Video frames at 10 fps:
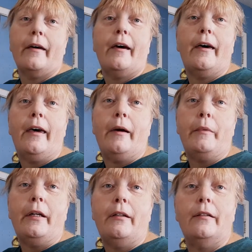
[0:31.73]
I
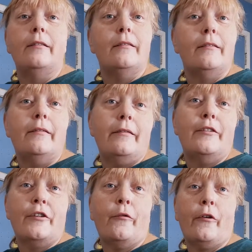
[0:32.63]
am
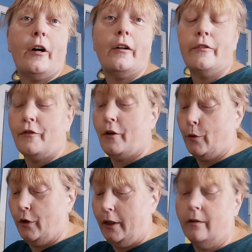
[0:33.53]
so far so
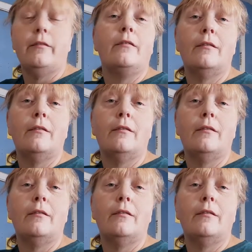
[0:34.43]
good.